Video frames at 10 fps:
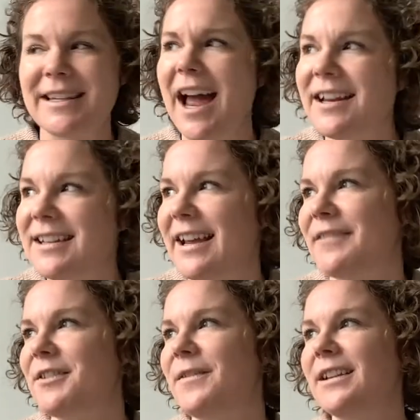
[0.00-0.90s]
Not to have
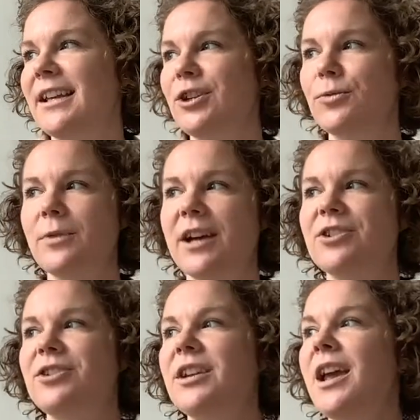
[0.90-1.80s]
to feel like you're
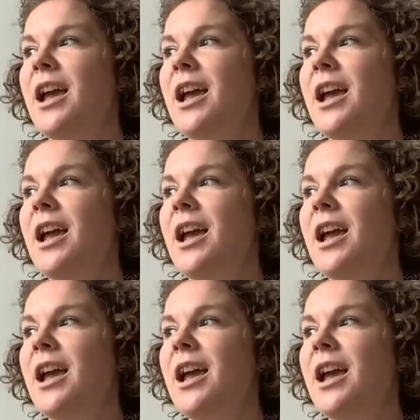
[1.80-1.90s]
rushed